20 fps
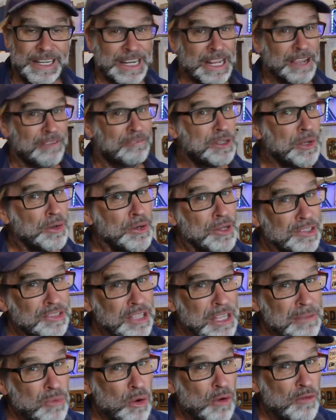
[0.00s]
Now, if you want to
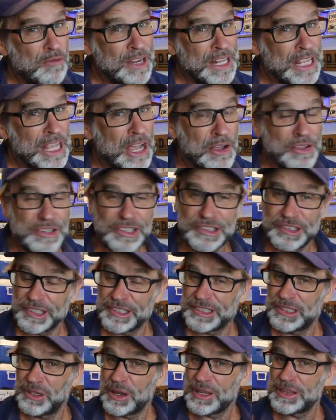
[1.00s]
see more videos
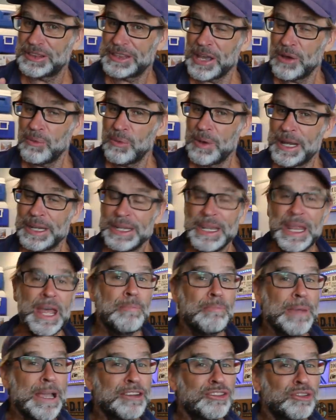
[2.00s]
just like that one,
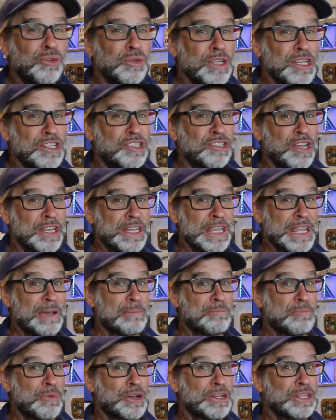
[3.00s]
make sure you check
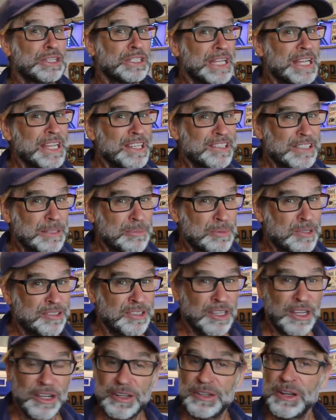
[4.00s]
out my last
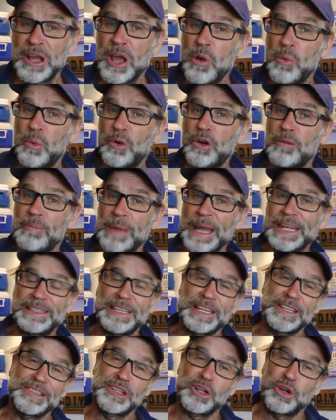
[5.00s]
episode where I make
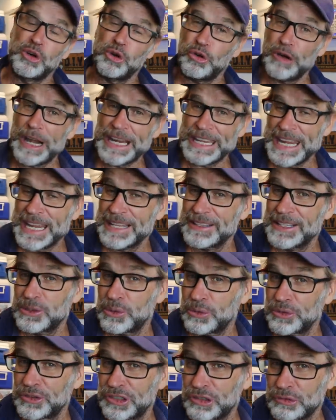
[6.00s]
this cracking
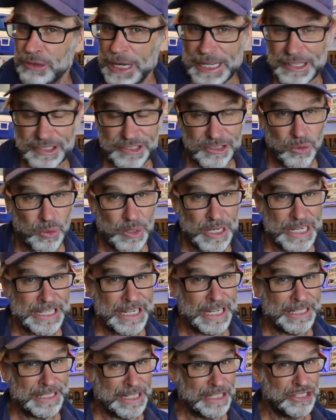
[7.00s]
little straight square
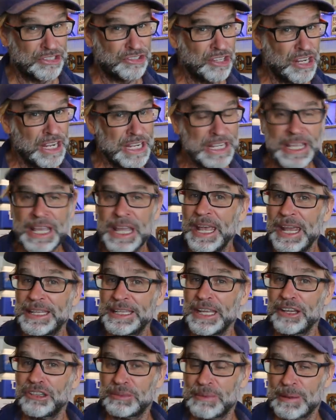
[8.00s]
cutting jig,
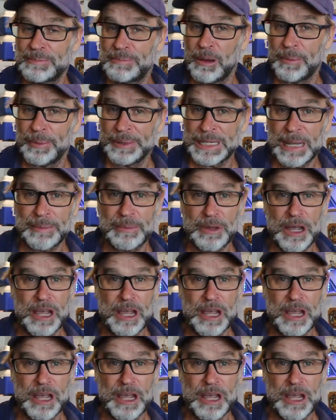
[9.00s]
and that should be popping up